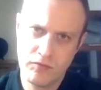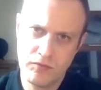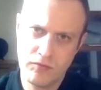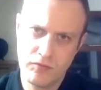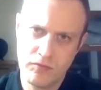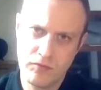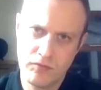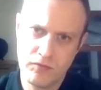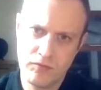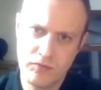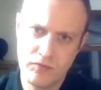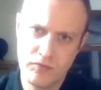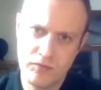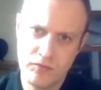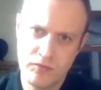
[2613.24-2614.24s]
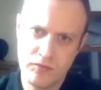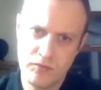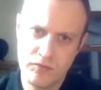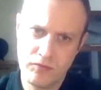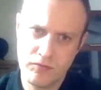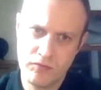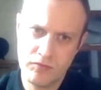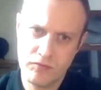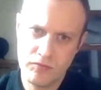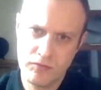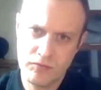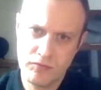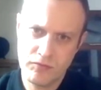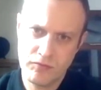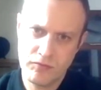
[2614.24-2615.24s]

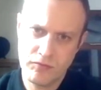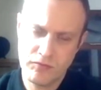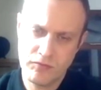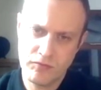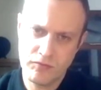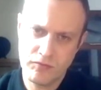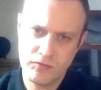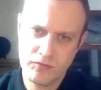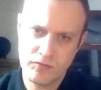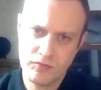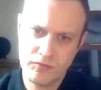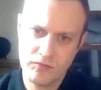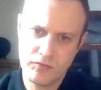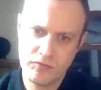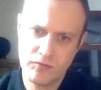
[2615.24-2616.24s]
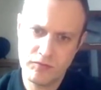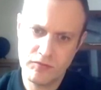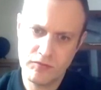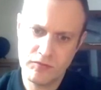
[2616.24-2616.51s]
[no speech]